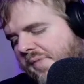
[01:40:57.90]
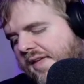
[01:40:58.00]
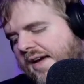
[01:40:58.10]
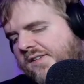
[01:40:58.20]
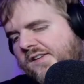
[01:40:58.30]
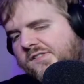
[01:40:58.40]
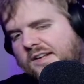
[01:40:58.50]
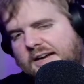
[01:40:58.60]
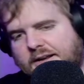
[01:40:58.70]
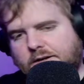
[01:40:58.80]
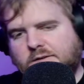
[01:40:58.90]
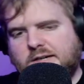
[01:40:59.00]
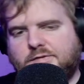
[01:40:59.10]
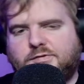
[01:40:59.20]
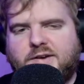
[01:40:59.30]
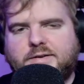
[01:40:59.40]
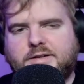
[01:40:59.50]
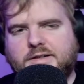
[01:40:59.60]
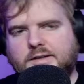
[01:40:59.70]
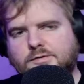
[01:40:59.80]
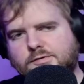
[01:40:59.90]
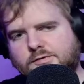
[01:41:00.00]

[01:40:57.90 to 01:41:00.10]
Access denied. Okay, fair enough.